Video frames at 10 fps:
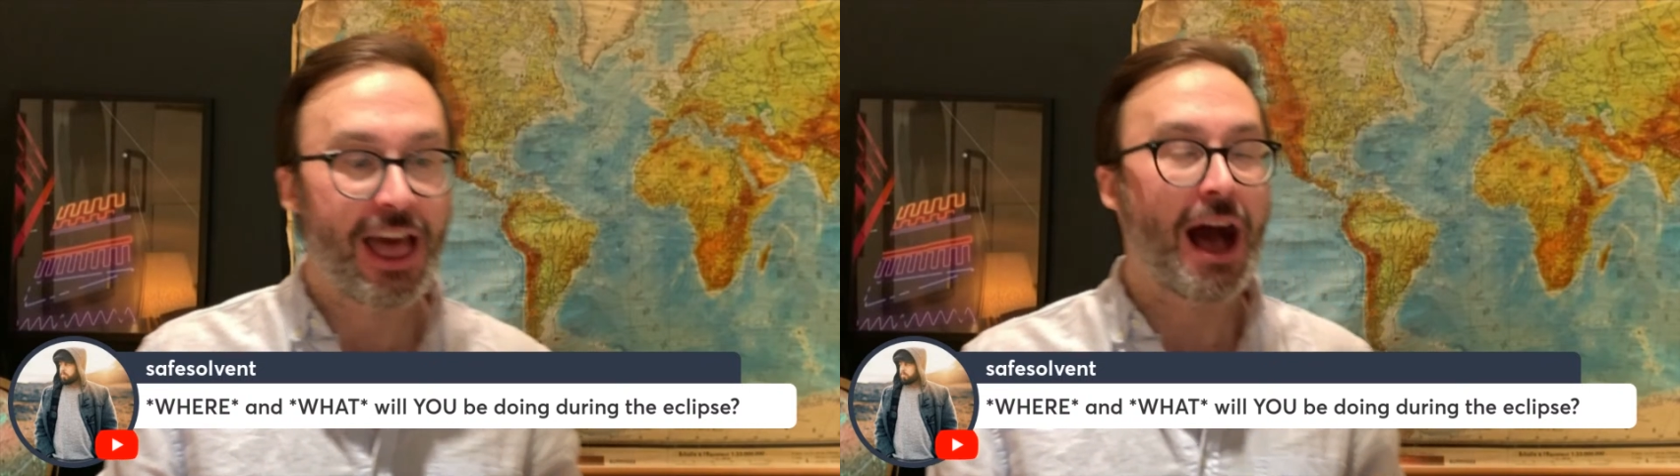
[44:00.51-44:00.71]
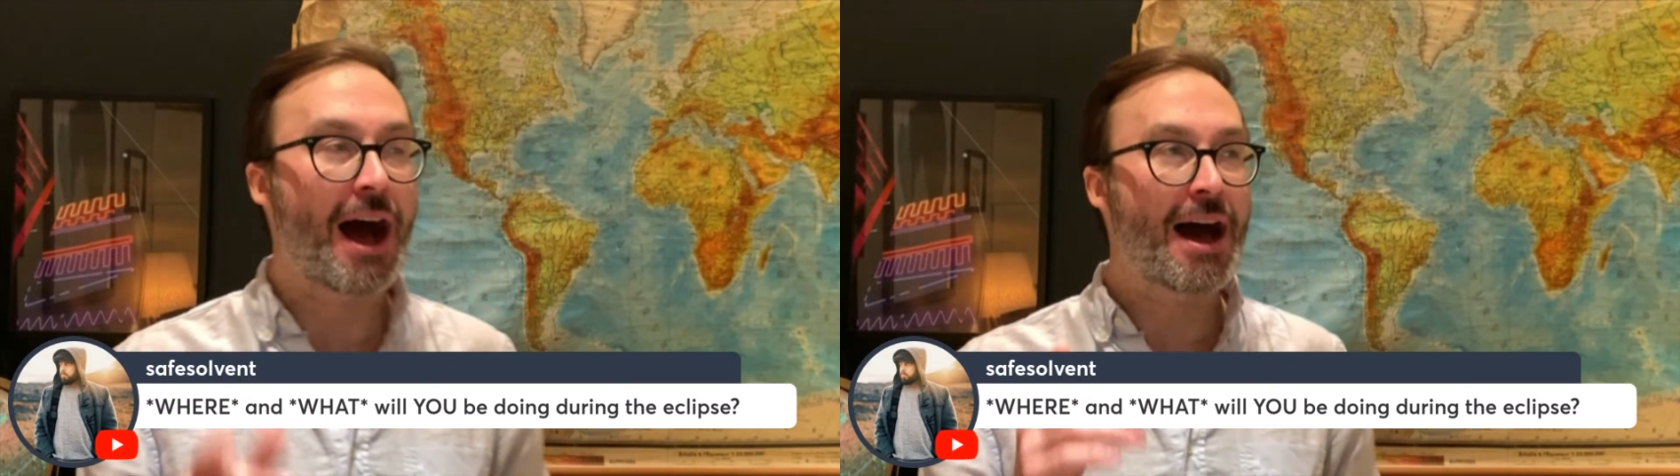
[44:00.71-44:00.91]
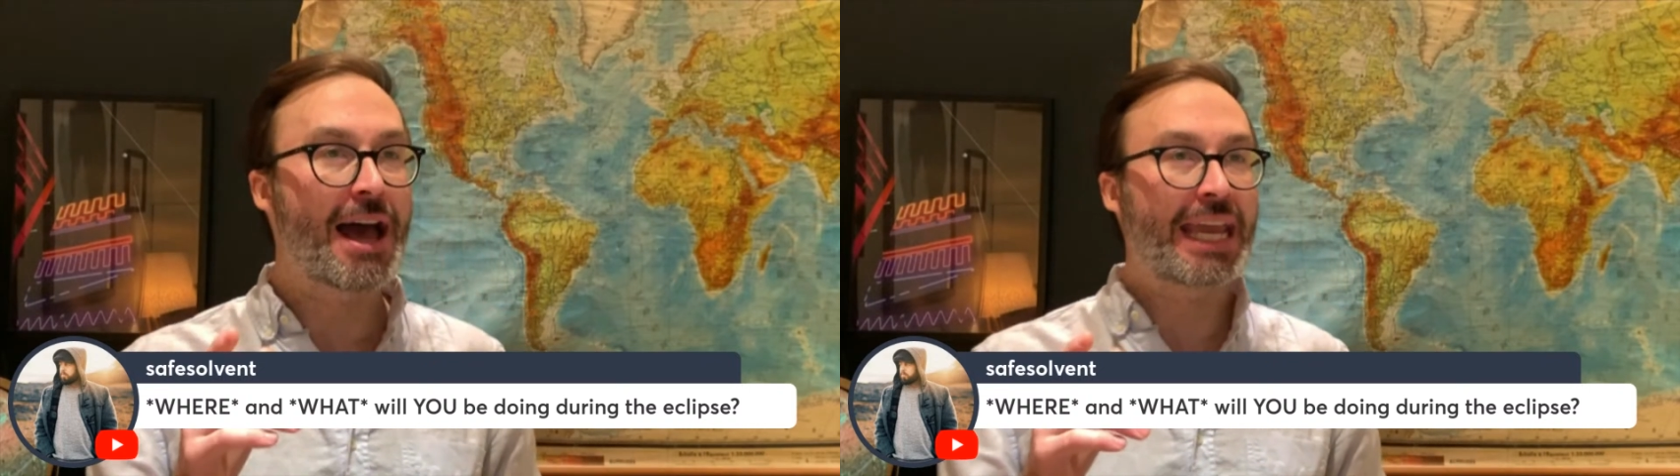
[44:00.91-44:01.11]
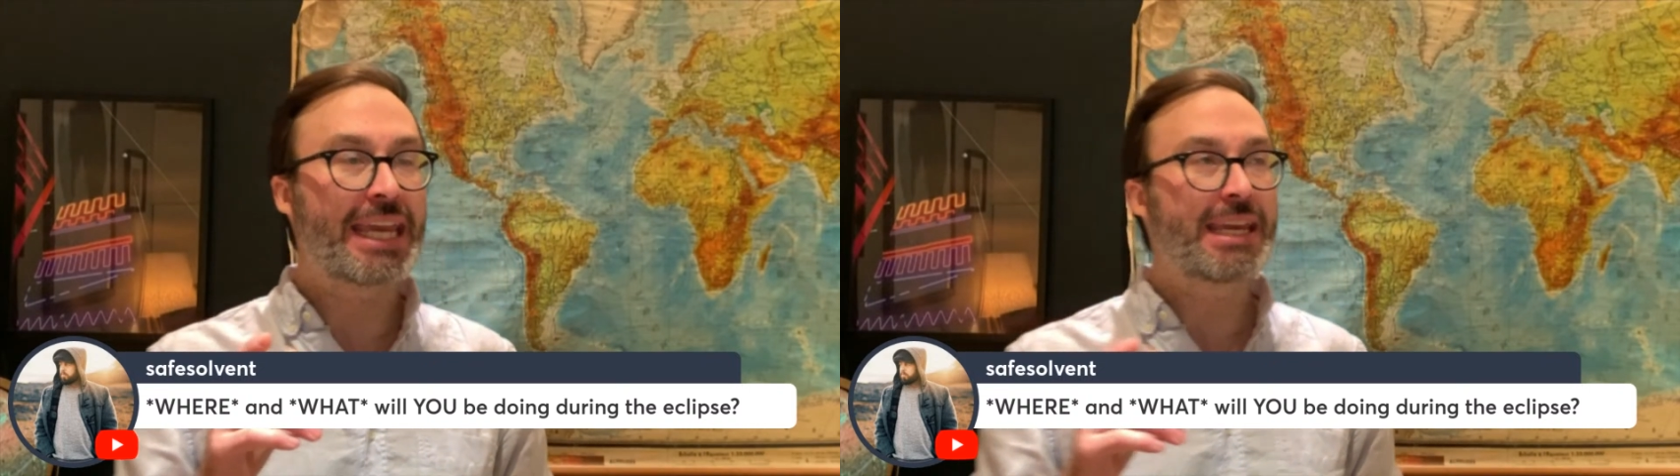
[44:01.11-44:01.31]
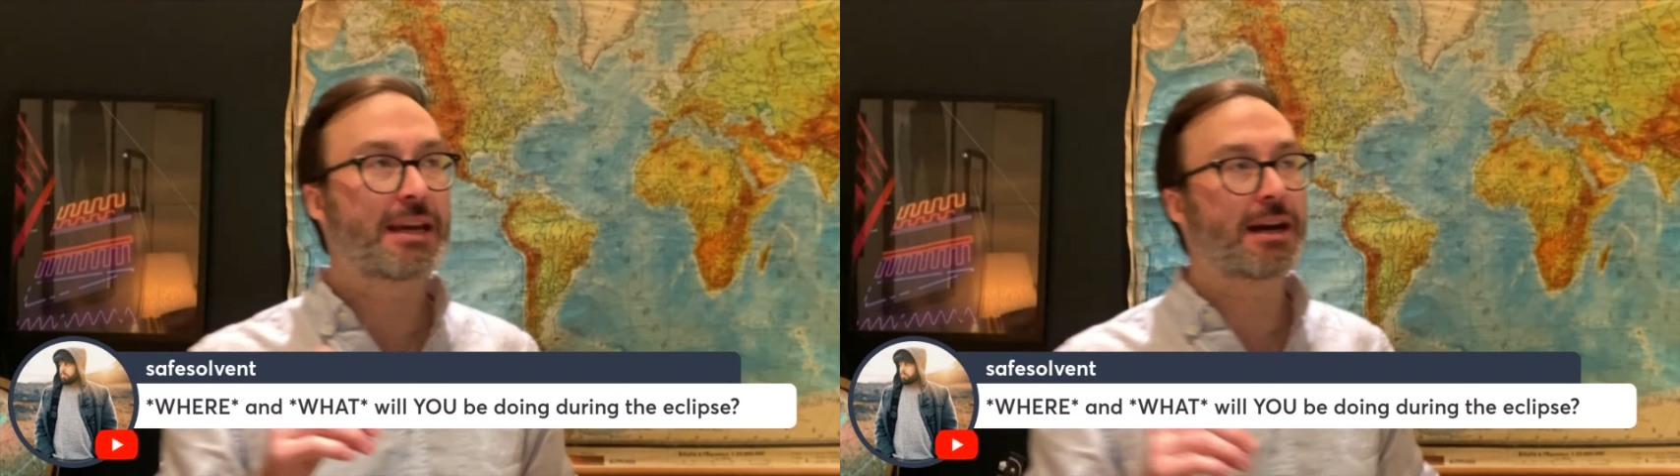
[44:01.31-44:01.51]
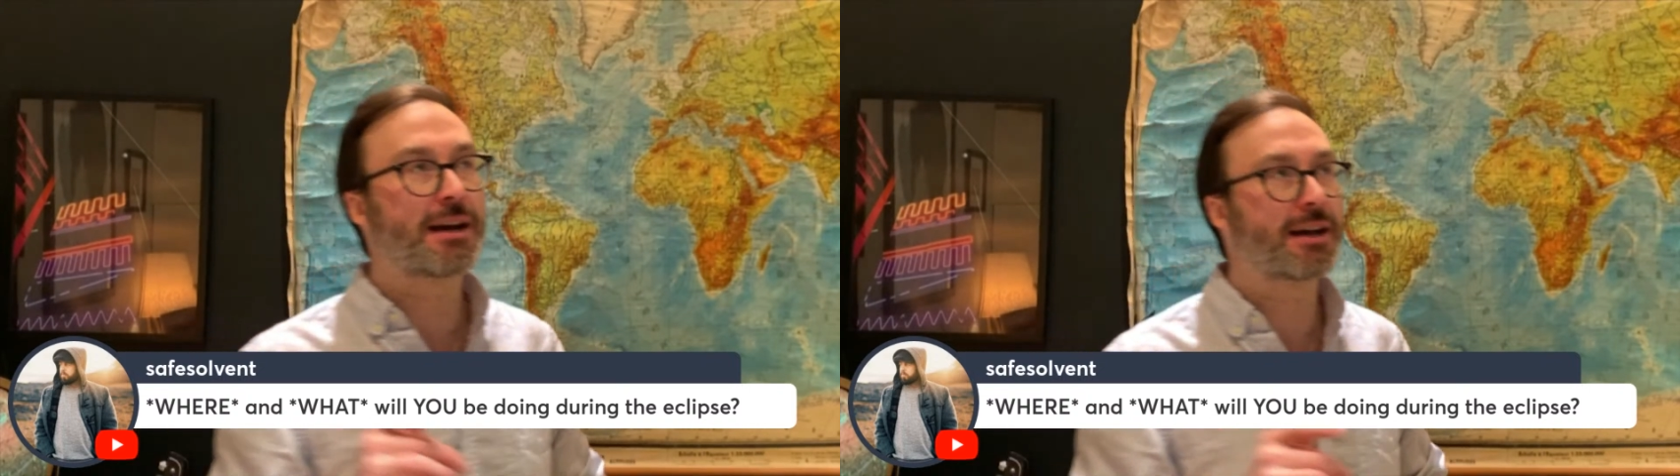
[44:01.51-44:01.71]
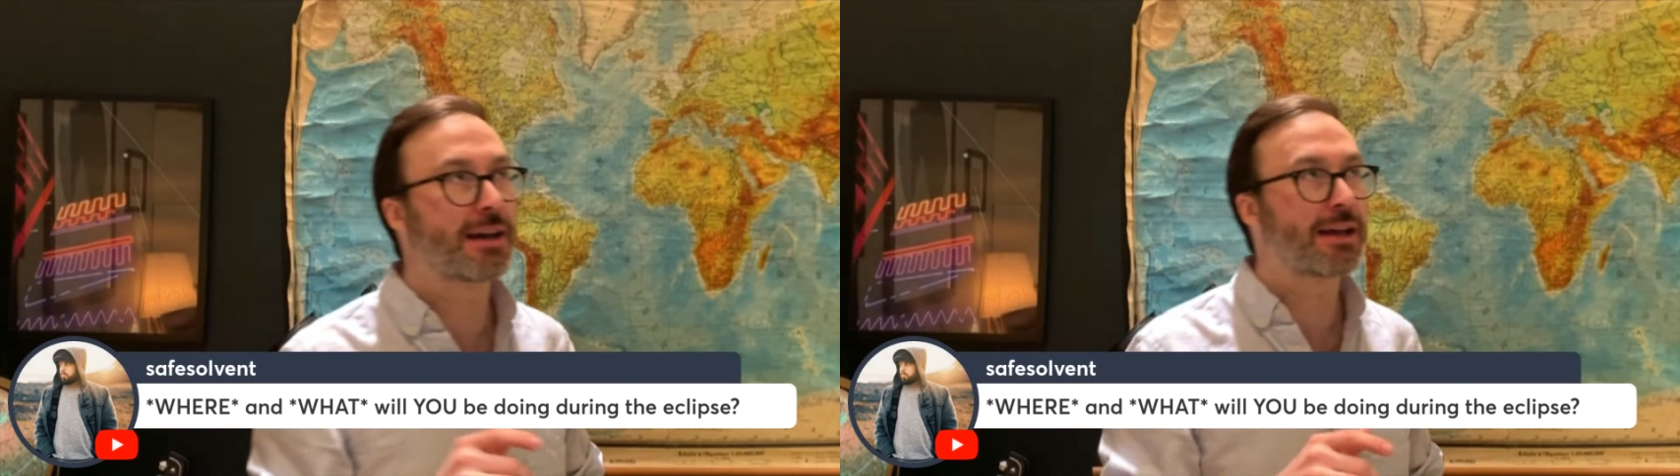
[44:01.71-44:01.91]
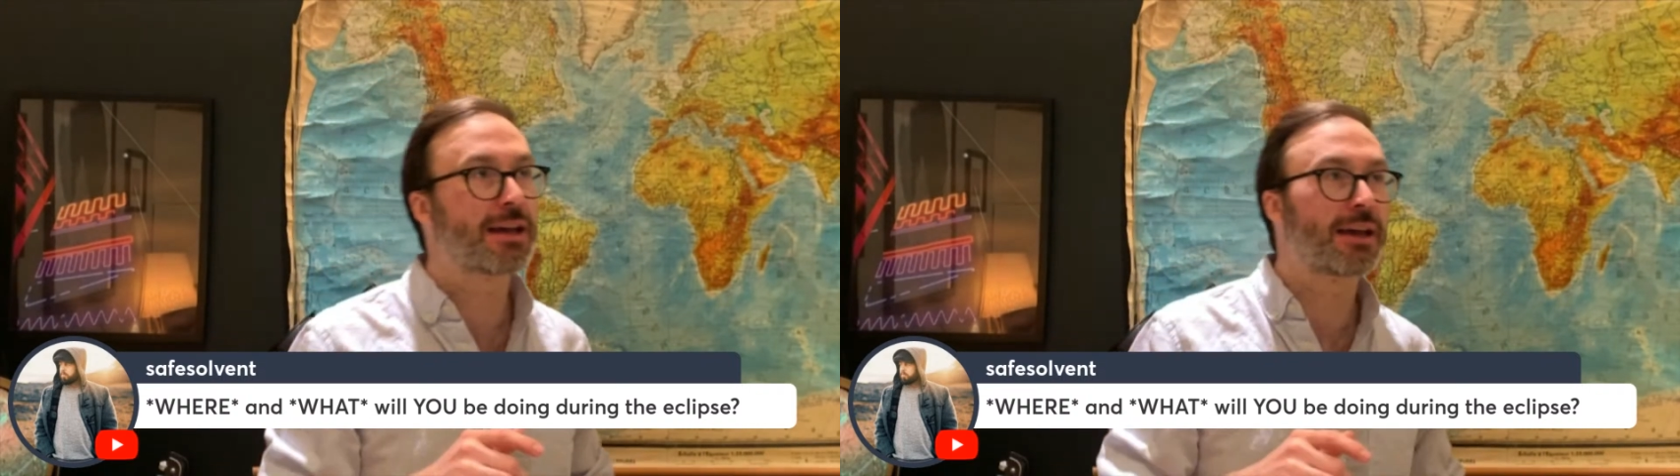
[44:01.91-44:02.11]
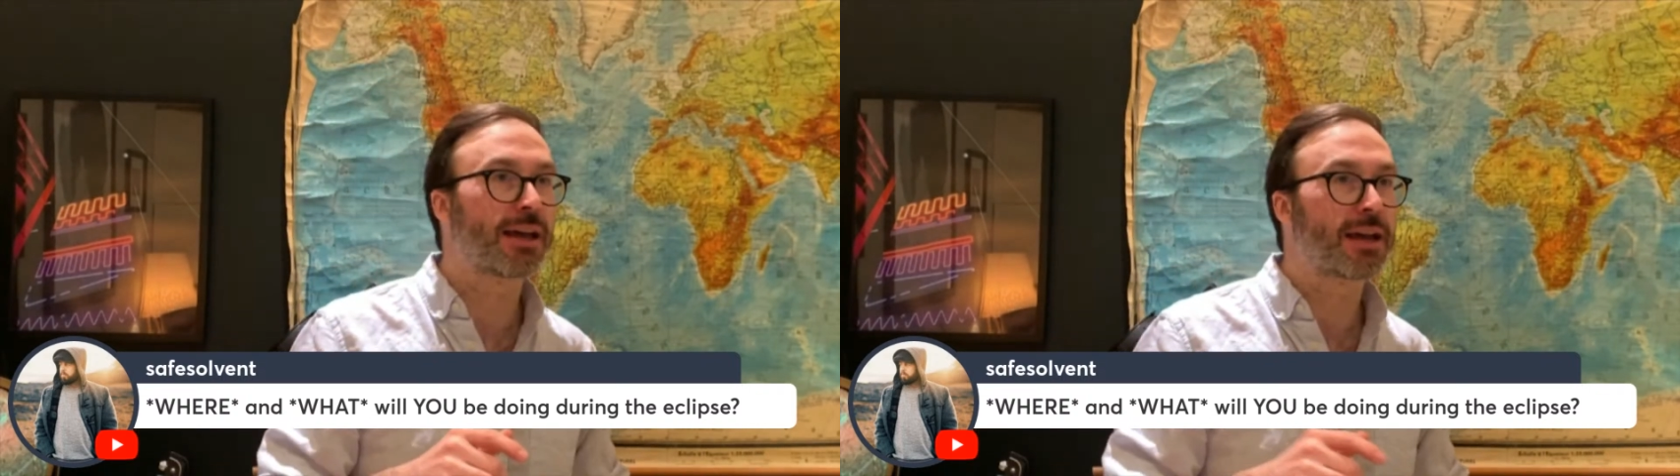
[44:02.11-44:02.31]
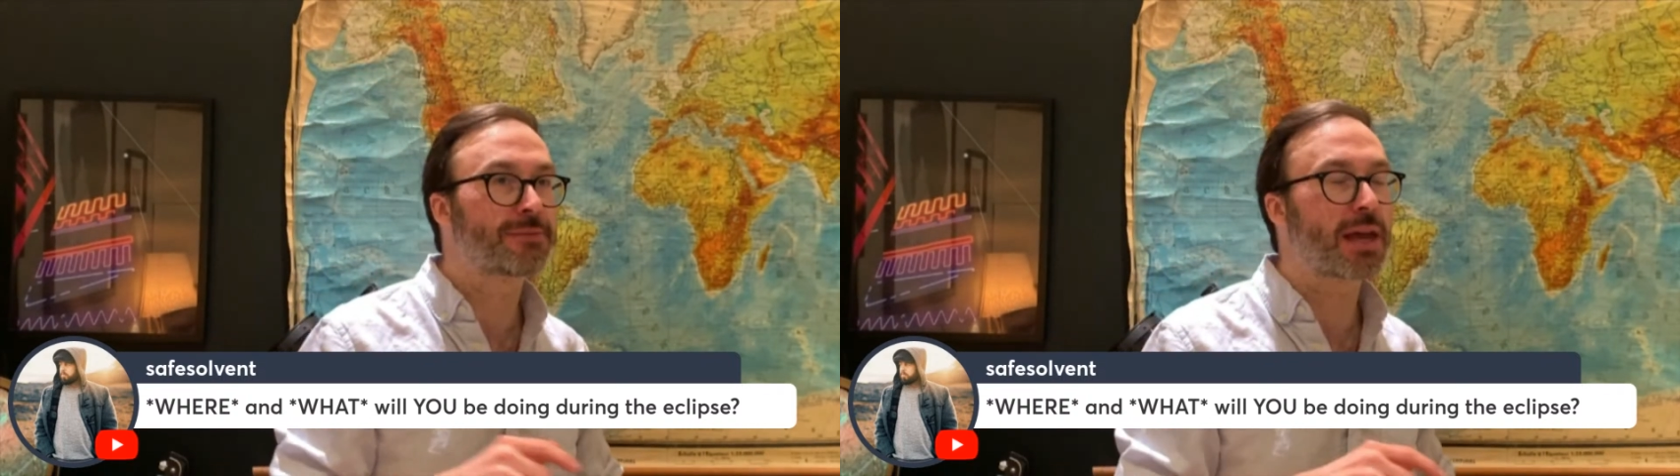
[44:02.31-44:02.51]
I
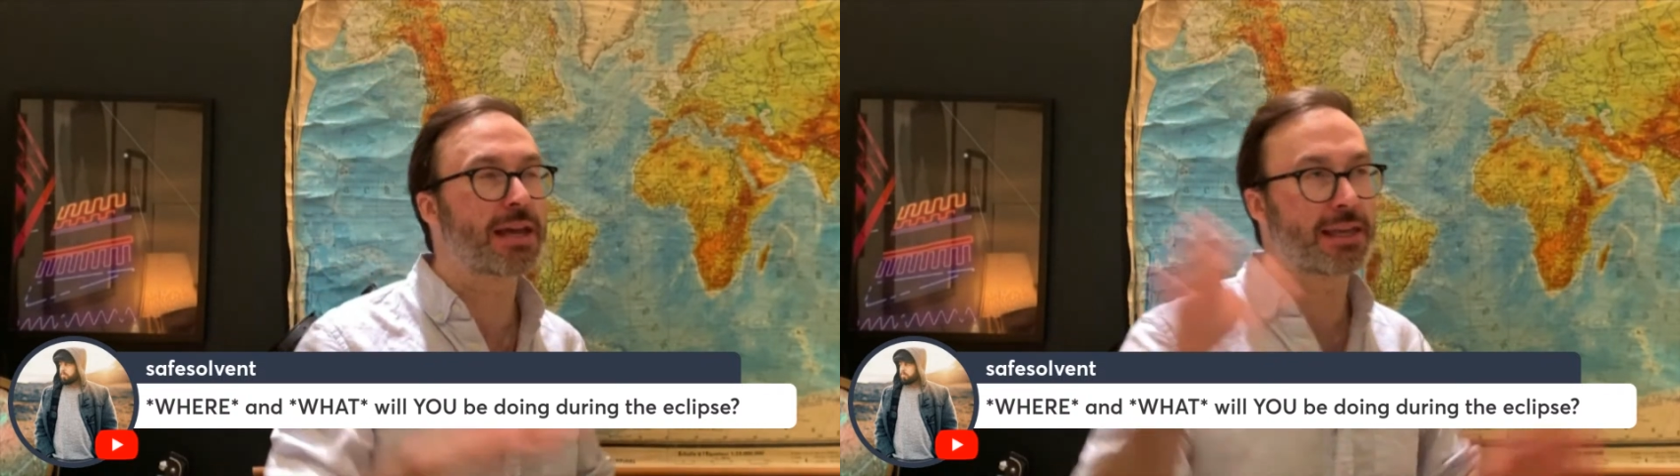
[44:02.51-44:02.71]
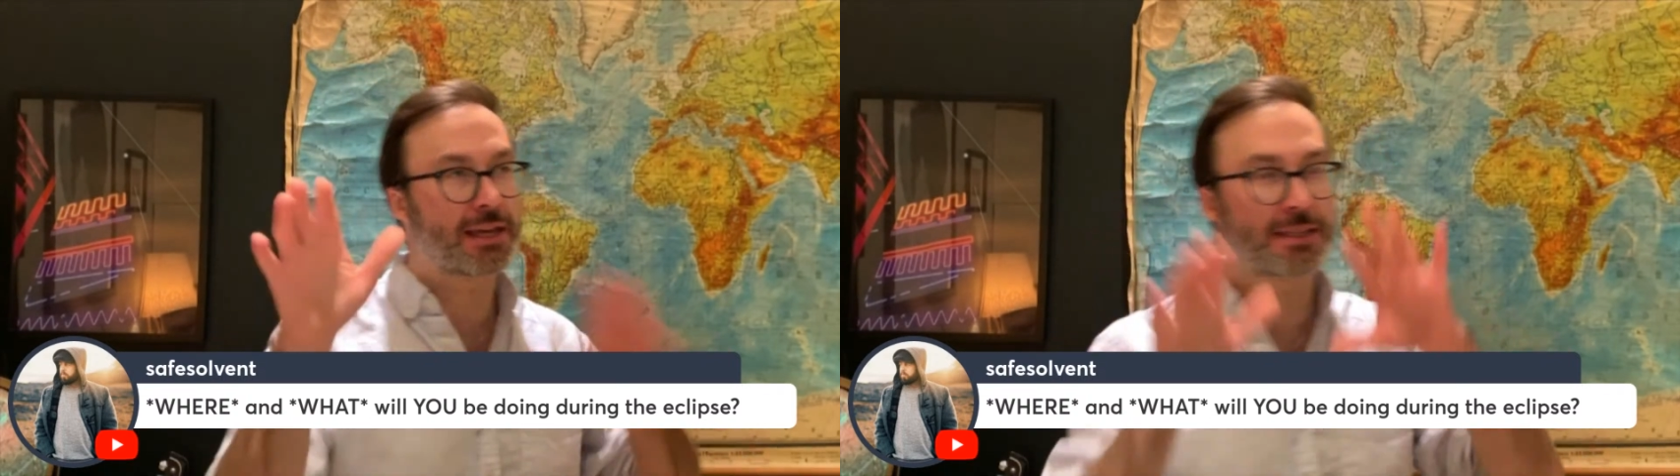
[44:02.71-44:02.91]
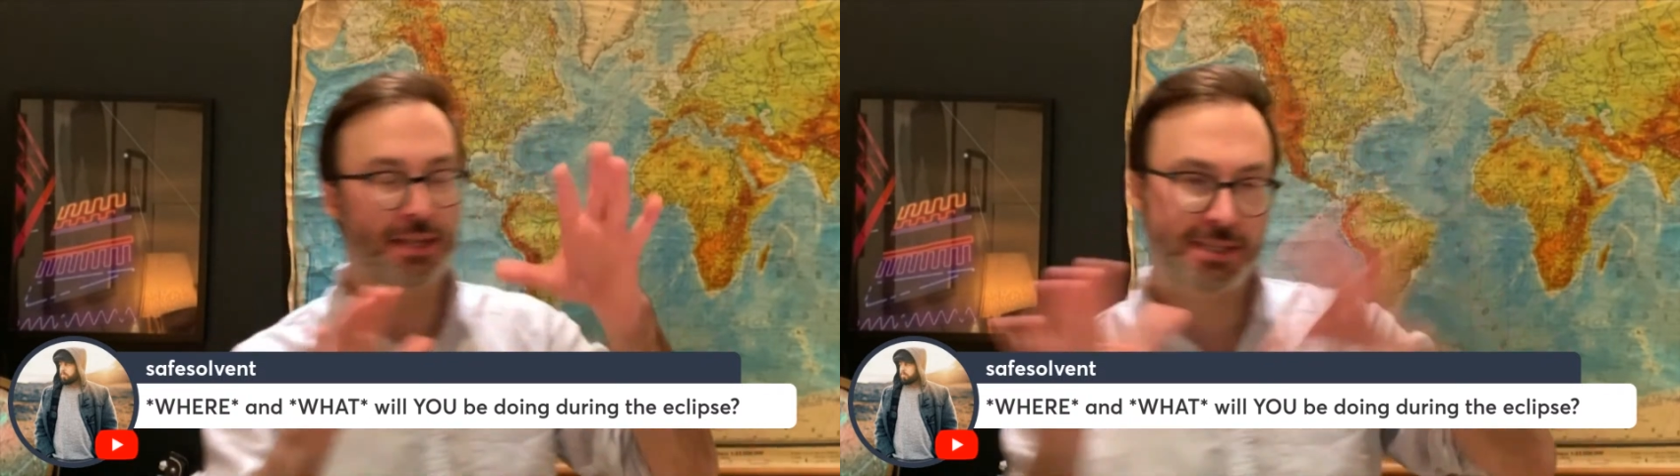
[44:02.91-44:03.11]
it's